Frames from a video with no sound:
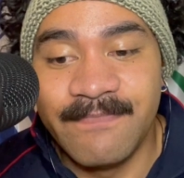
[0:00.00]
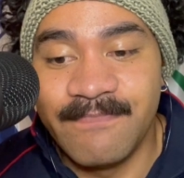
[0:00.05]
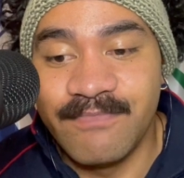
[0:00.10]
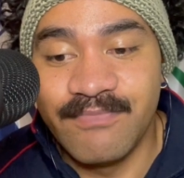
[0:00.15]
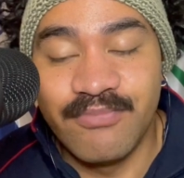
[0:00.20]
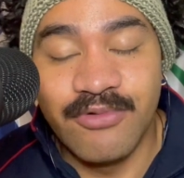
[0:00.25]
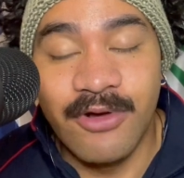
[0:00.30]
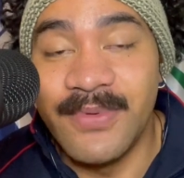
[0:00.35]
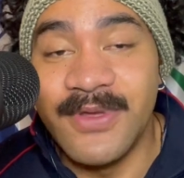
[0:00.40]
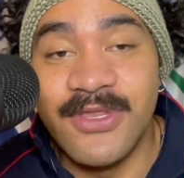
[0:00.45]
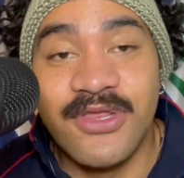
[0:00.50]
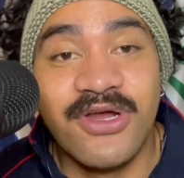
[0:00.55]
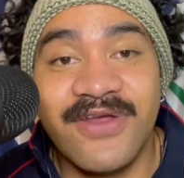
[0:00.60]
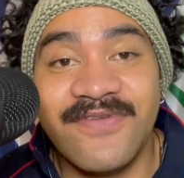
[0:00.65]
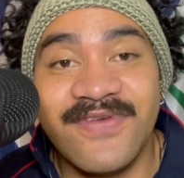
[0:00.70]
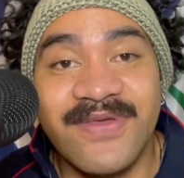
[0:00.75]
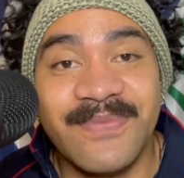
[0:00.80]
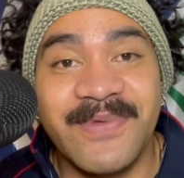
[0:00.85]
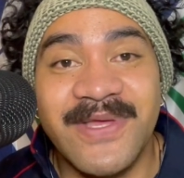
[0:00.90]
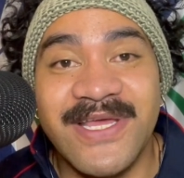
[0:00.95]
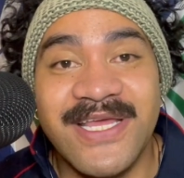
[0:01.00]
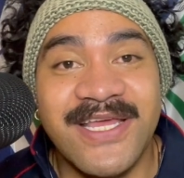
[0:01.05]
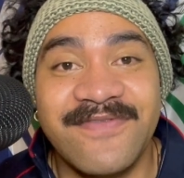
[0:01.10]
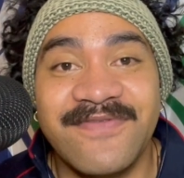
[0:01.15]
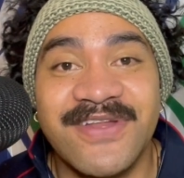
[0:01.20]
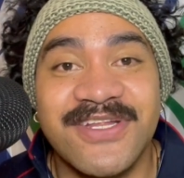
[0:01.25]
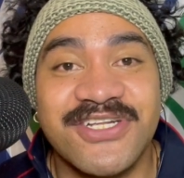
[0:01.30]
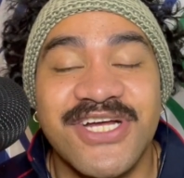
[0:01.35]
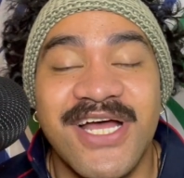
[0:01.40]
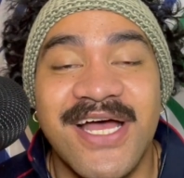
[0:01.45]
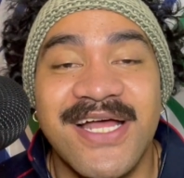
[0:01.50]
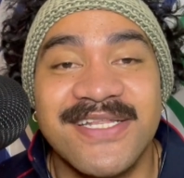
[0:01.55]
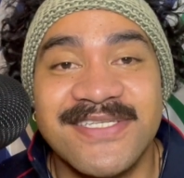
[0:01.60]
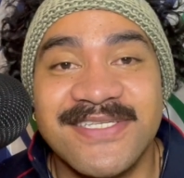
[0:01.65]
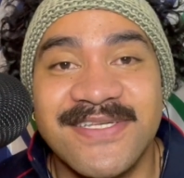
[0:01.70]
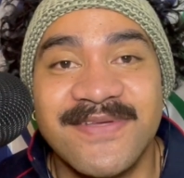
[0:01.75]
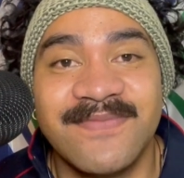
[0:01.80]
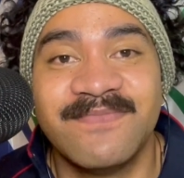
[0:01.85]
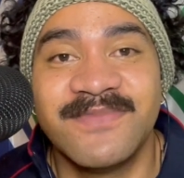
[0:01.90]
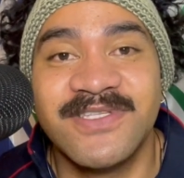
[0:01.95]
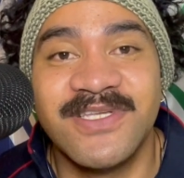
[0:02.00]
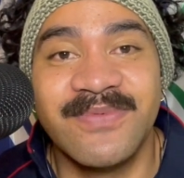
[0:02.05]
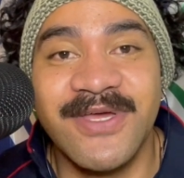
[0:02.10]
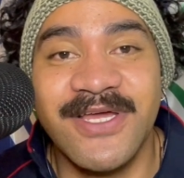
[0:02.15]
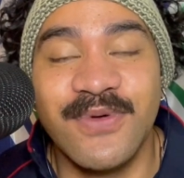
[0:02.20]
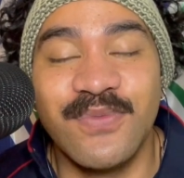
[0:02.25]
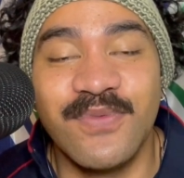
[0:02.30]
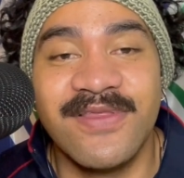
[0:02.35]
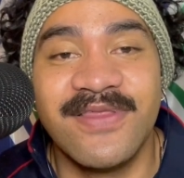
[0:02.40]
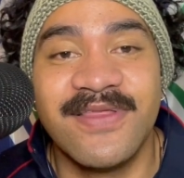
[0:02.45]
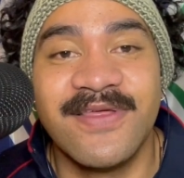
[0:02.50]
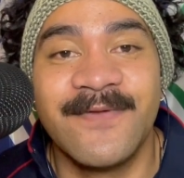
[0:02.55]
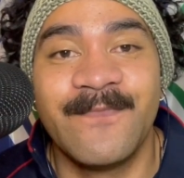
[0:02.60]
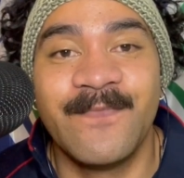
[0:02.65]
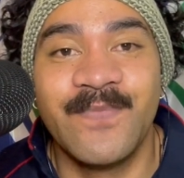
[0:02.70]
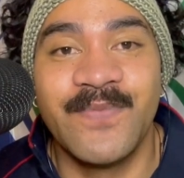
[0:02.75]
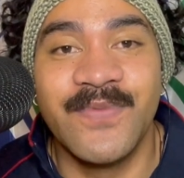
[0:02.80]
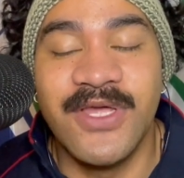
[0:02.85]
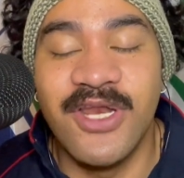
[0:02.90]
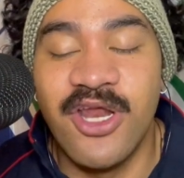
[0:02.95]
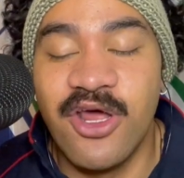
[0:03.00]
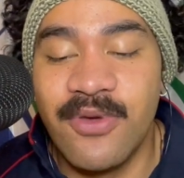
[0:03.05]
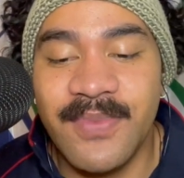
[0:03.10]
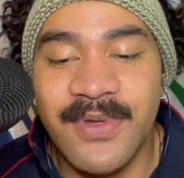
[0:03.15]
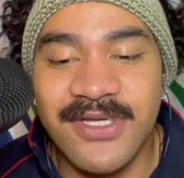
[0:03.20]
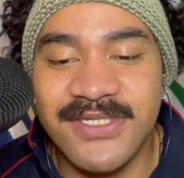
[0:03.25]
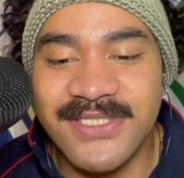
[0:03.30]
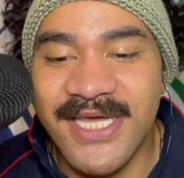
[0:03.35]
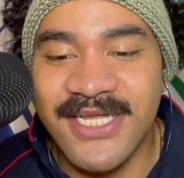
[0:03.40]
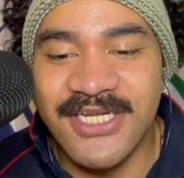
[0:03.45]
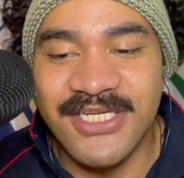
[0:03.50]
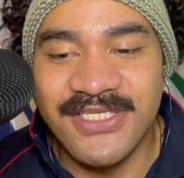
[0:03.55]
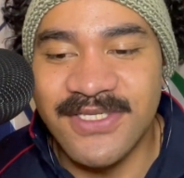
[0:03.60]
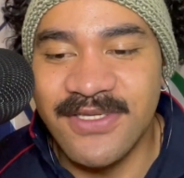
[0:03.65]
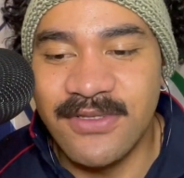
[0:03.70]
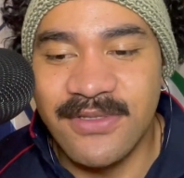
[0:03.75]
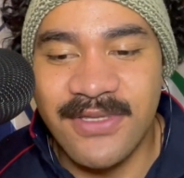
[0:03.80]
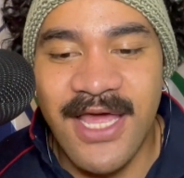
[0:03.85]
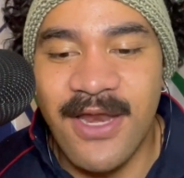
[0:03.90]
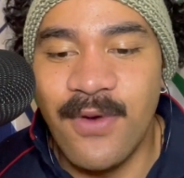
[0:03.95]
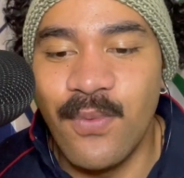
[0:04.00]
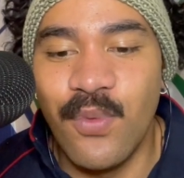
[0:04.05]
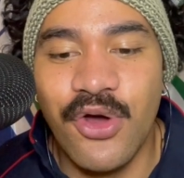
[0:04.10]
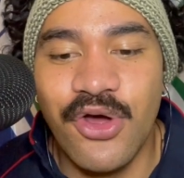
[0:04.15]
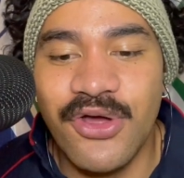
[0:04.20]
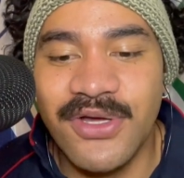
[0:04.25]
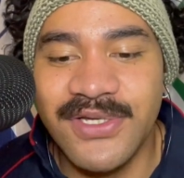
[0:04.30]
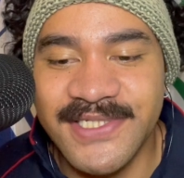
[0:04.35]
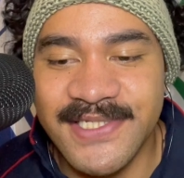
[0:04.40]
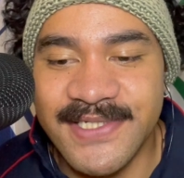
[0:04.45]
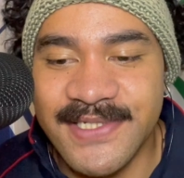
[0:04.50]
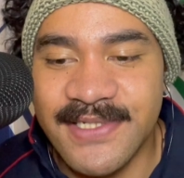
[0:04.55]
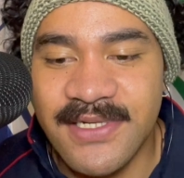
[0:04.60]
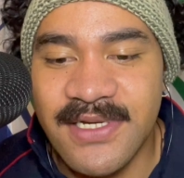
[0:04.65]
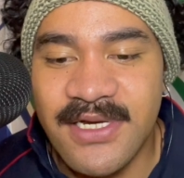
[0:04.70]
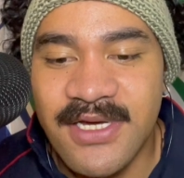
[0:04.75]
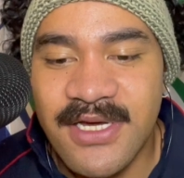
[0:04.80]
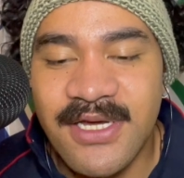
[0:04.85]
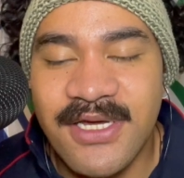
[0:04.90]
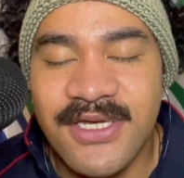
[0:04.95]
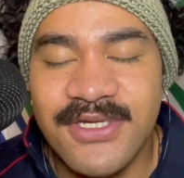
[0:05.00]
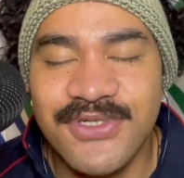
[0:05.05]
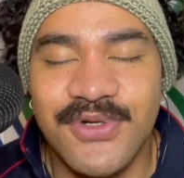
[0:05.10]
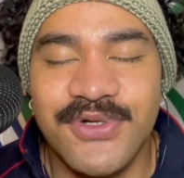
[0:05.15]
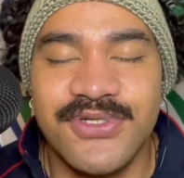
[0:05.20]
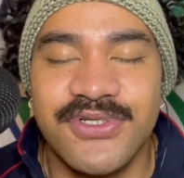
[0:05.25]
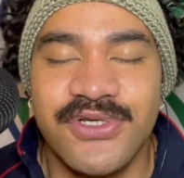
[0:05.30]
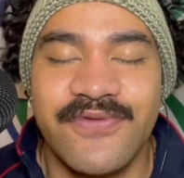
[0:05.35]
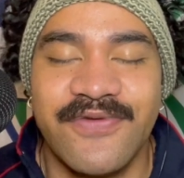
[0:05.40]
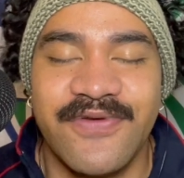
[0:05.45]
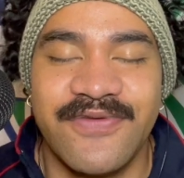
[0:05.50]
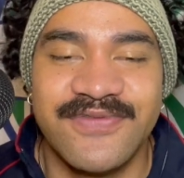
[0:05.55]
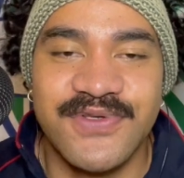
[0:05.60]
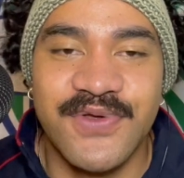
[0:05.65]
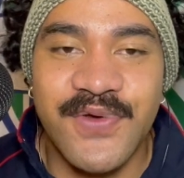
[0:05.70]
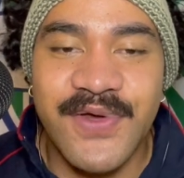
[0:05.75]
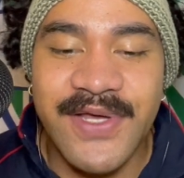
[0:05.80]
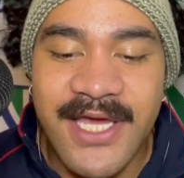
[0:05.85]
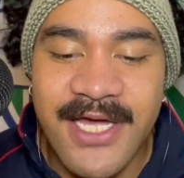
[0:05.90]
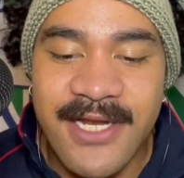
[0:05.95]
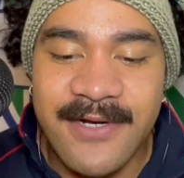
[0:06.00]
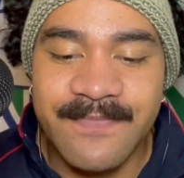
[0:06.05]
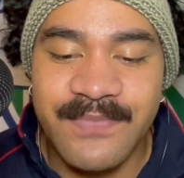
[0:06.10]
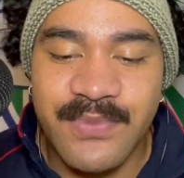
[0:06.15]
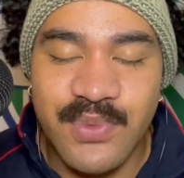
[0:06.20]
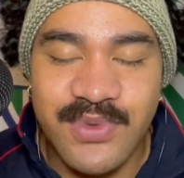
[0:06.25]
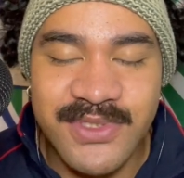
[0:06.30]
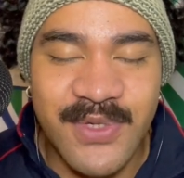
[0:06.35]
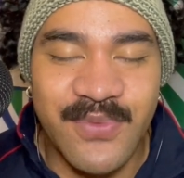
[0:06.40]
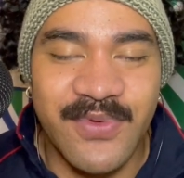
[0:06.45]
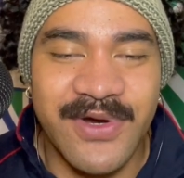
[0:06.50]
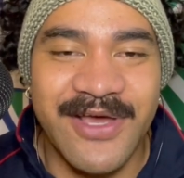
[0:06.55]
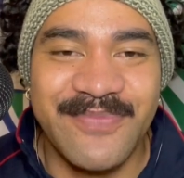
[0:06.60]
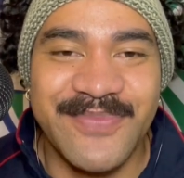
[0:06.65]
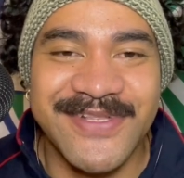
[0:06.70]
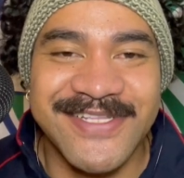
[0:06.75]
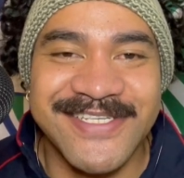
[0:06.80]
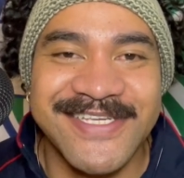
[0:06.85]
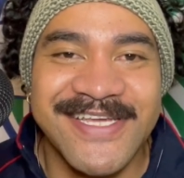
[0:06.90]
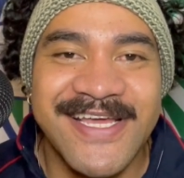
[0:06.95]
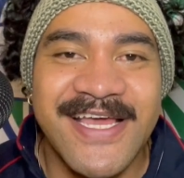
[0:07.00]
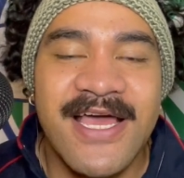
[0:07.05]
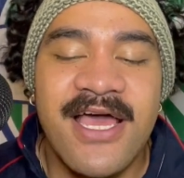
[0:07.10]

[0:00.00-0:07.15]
probably not even being given a chance to begin with, because they just get worse and so on and so forth. So again, we'll see what happens.